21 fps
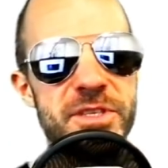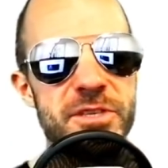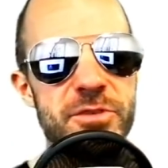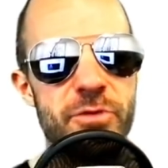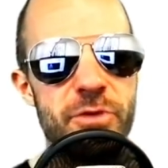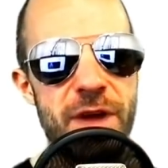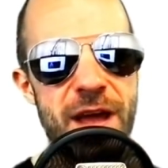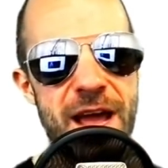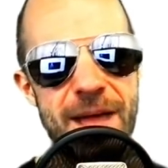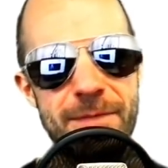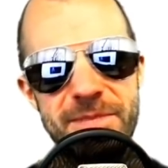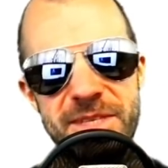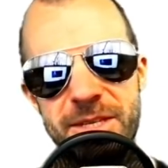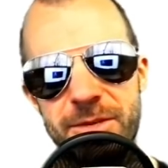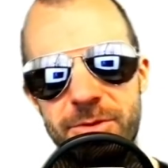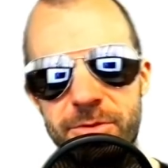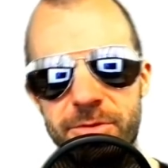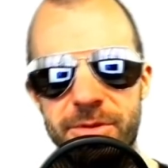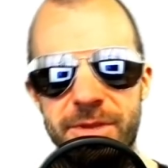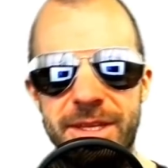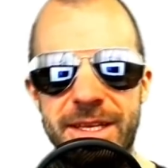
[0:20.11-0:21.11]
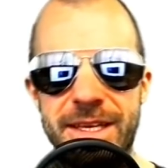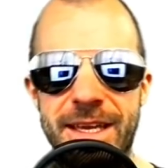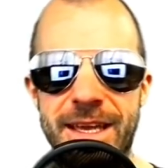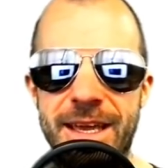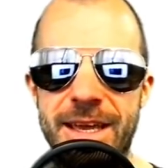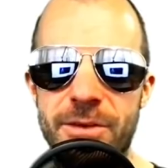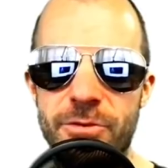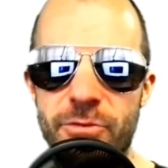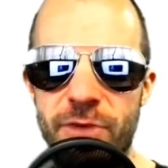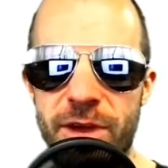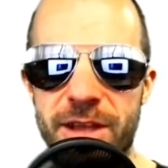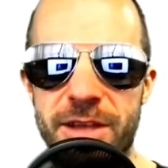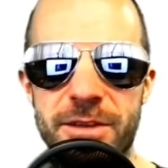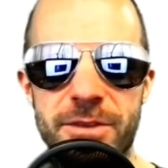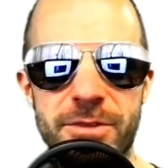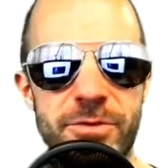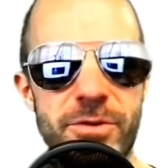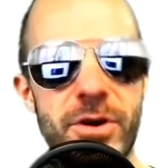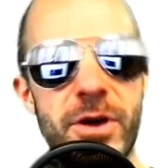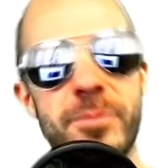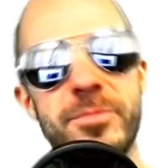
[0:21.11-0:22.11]
your absolutely
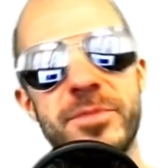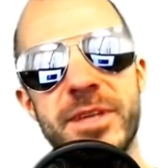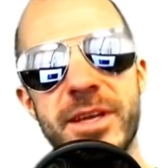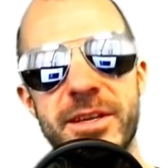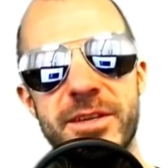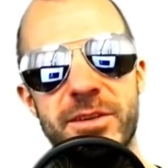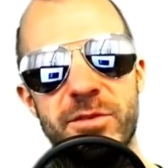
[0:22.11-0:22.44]
irregular update